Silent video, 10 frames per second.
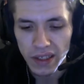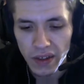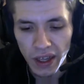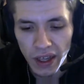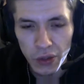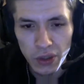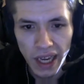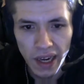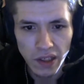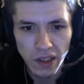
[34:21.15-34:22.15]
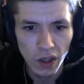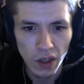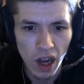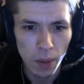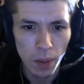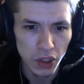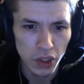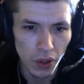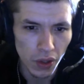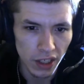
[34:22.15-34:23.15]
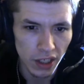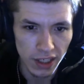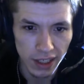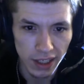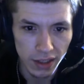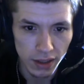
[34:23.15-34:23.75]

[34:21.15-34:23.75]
like Yusuke doesn't accomplish all the things that he does.